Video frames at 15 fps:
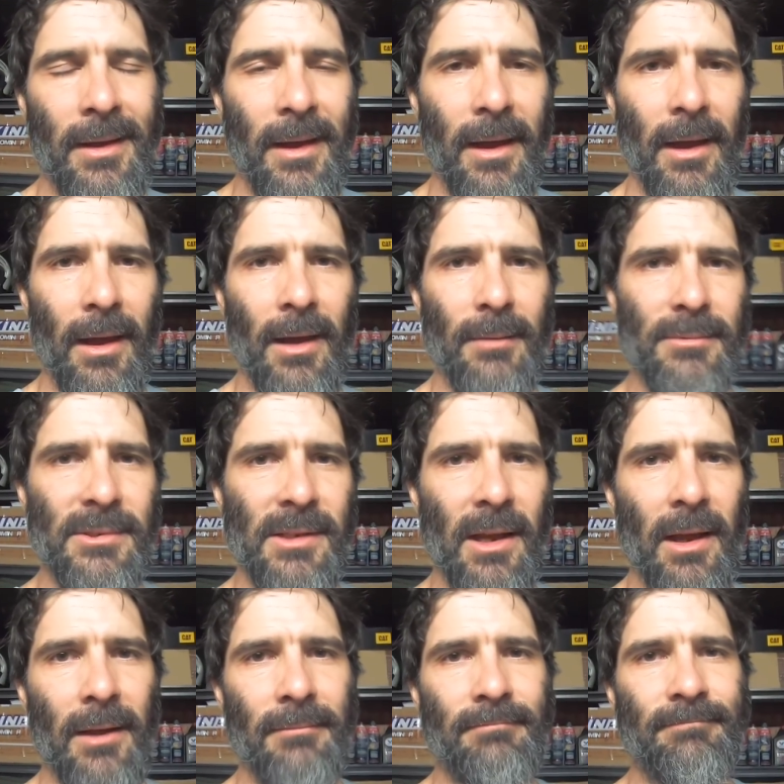
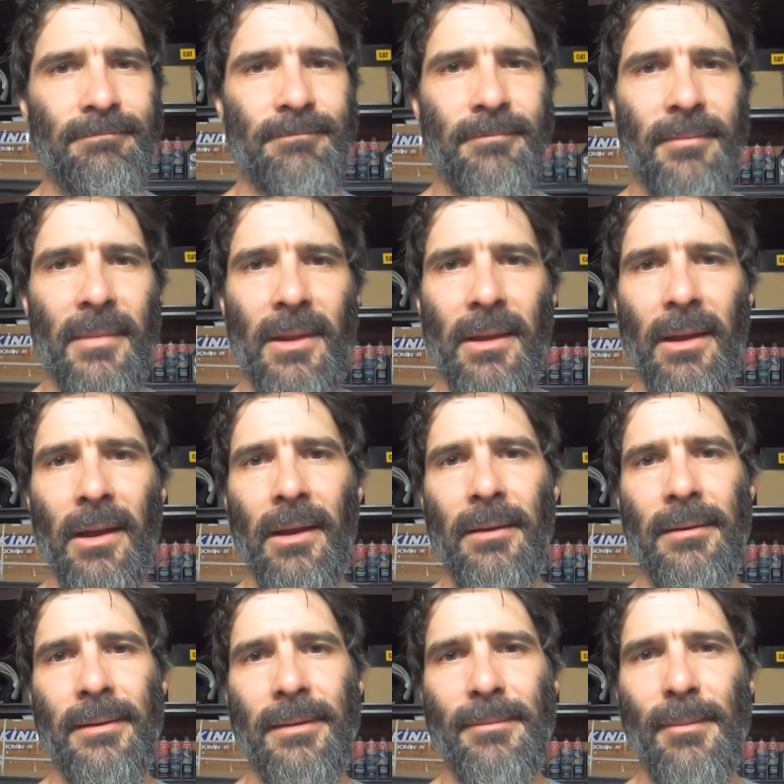So yeah,
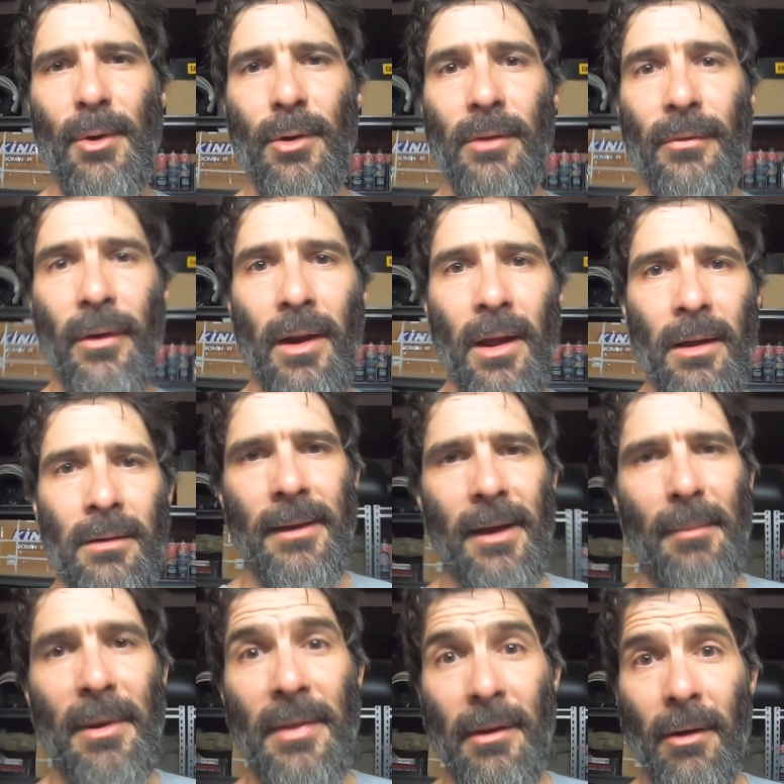more to follow.
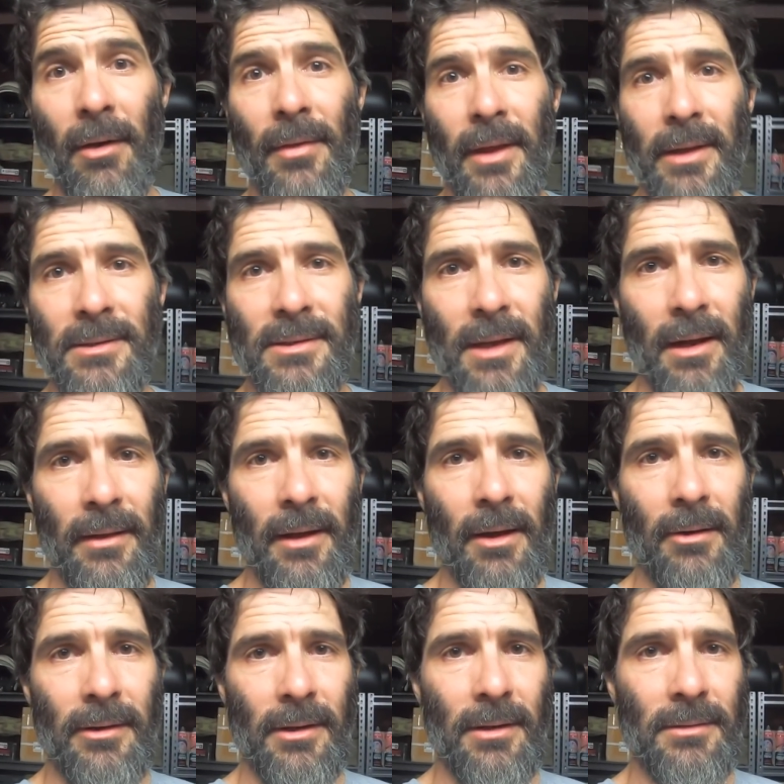I mean, they're on there, so they're
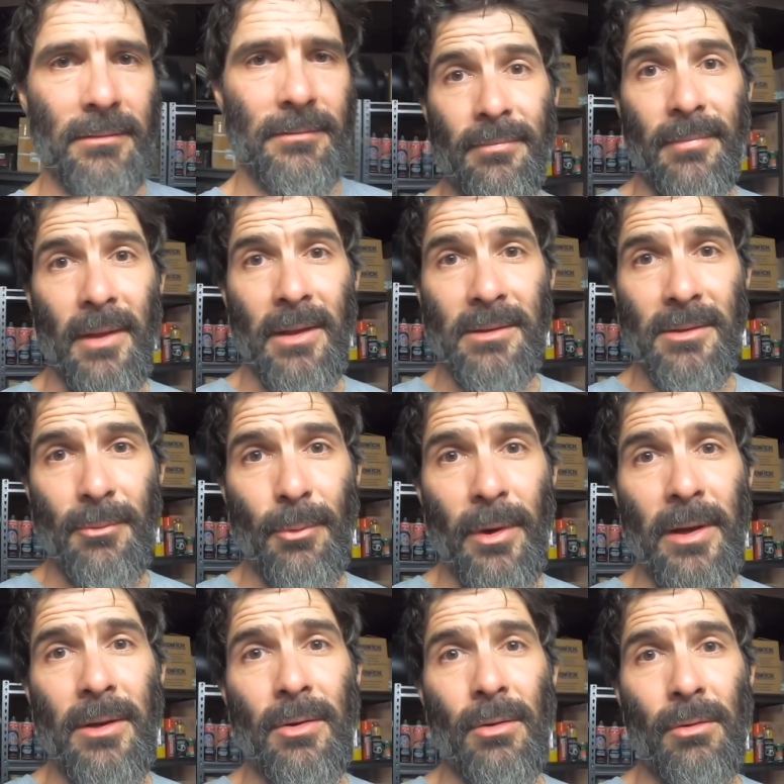holding on. There's a
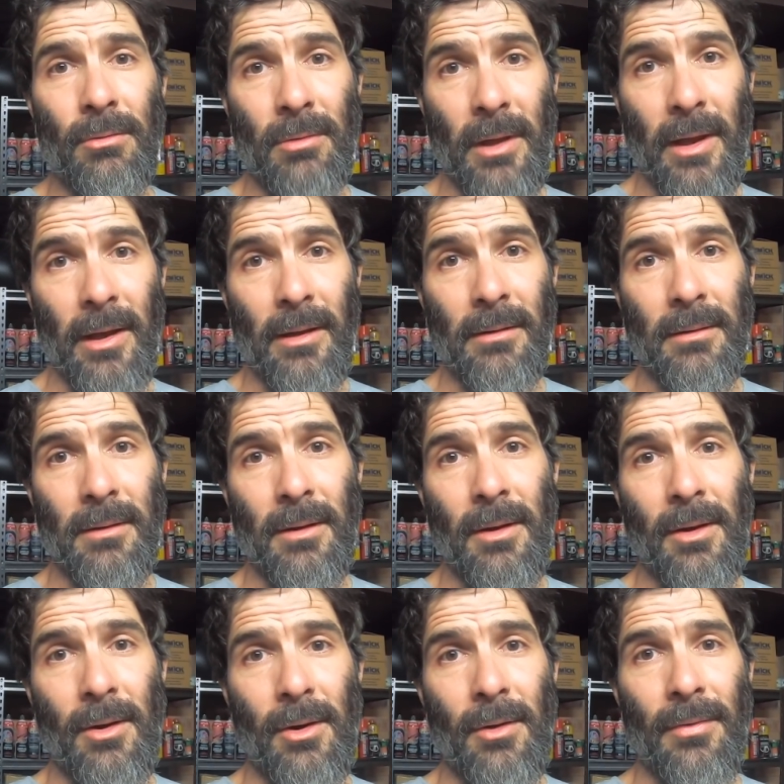recall out
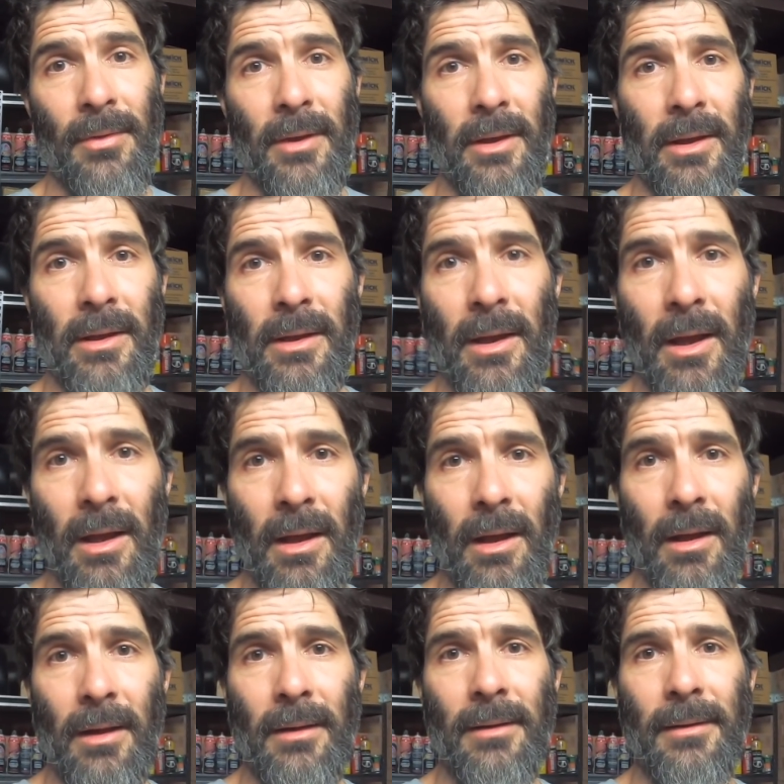on
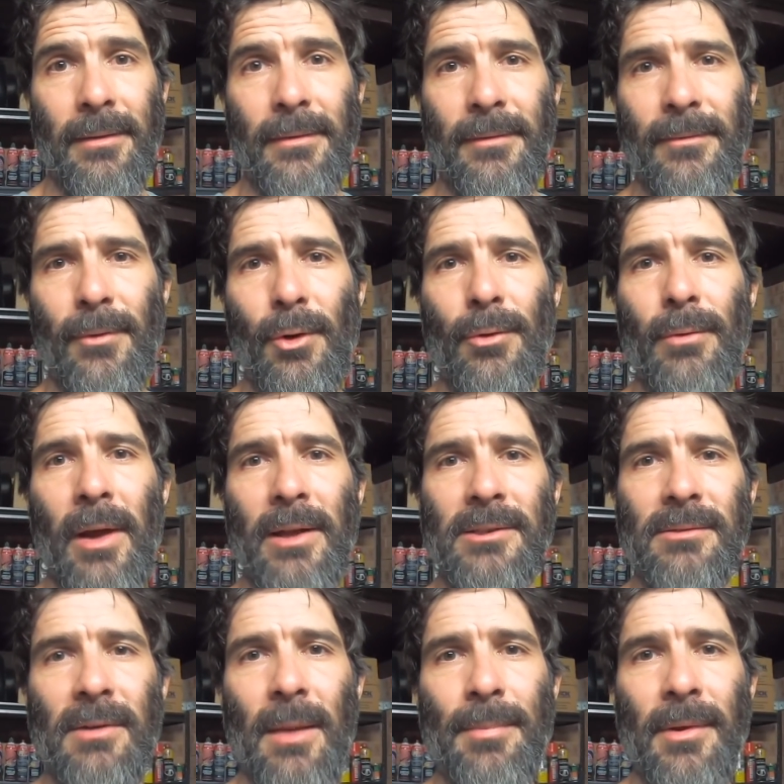the Ford
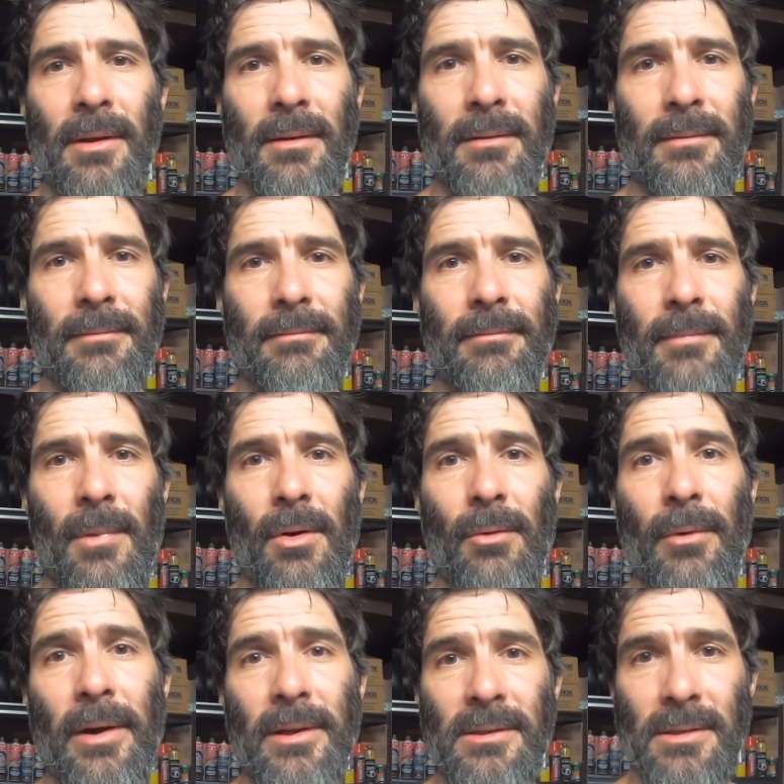Ranger Raptor
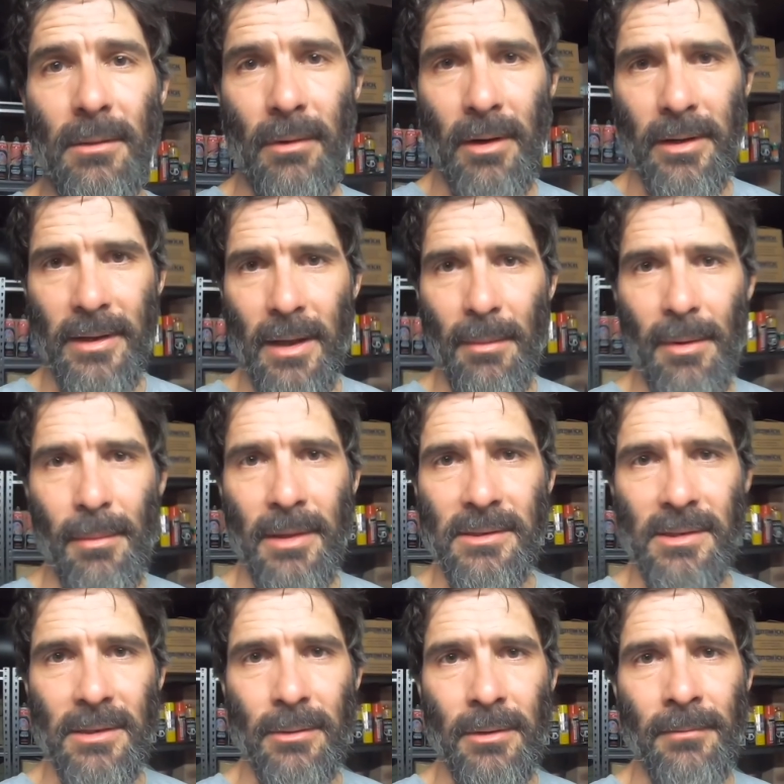already, so we're only a couple of
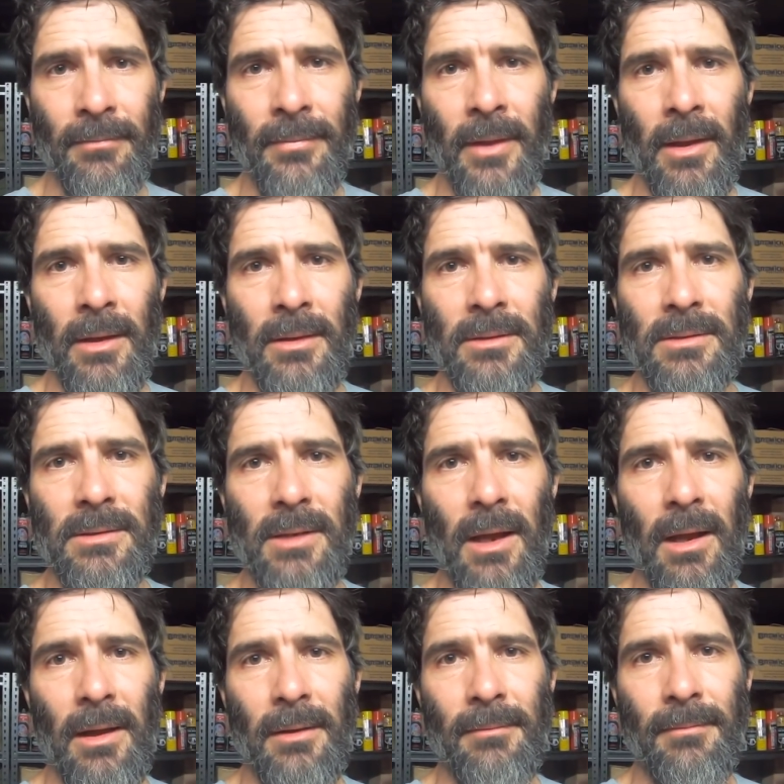months into it.
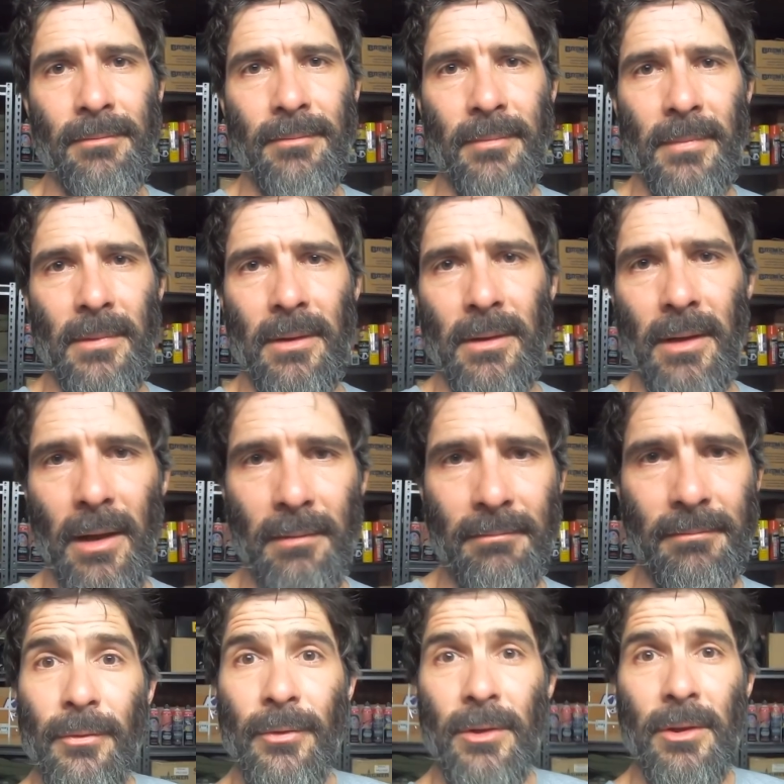So yeah,
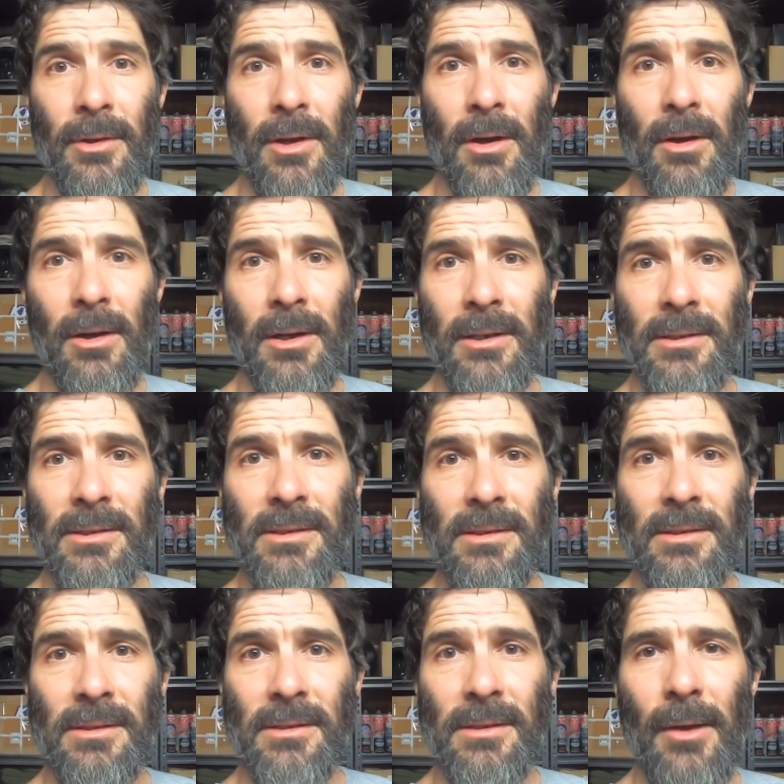for you
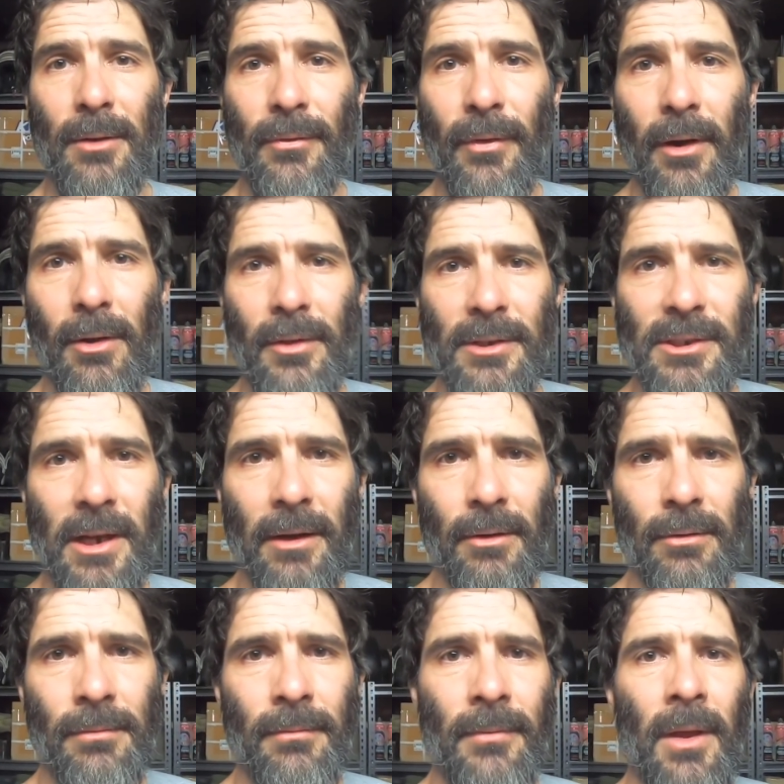guys who are following the
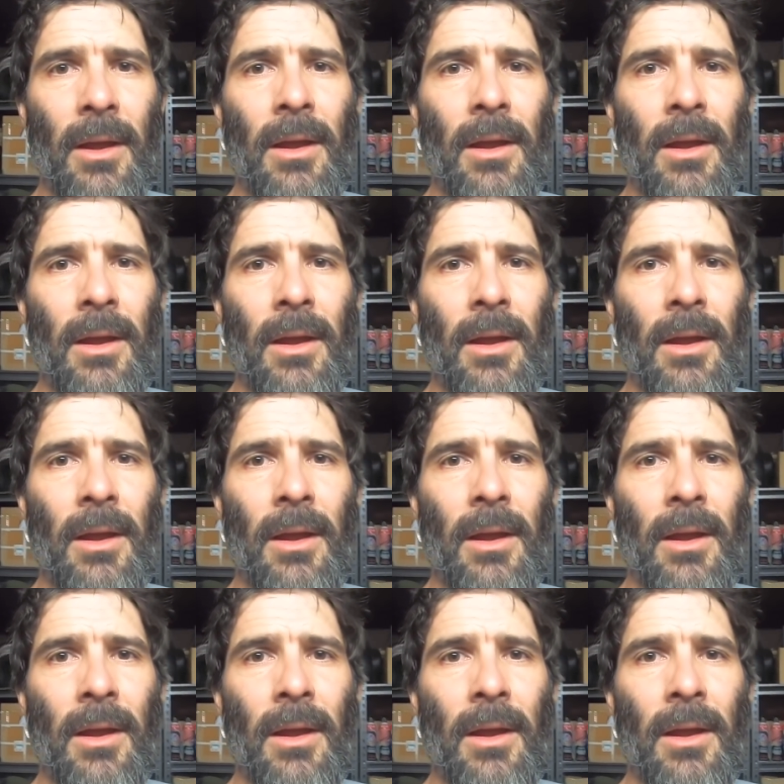channel,